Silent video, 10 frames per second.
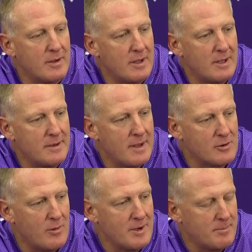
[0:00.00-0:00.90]
uh, not
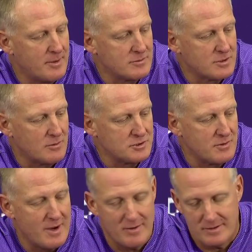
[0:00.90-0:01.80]
quite, but it was close to
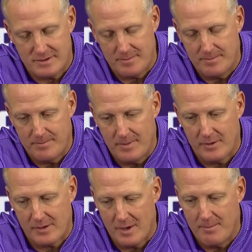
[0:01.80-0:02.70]
an hour to be
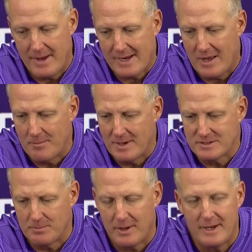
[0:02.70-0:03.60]
able to come back out and make
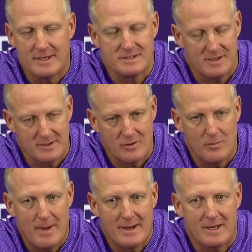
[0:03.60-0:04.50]
some plays and then go
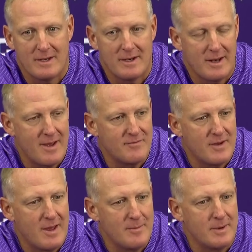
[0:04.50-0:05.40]
back in at
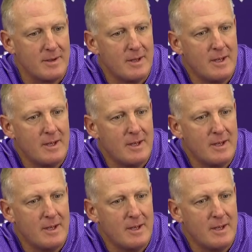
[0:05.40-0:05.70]
halftime and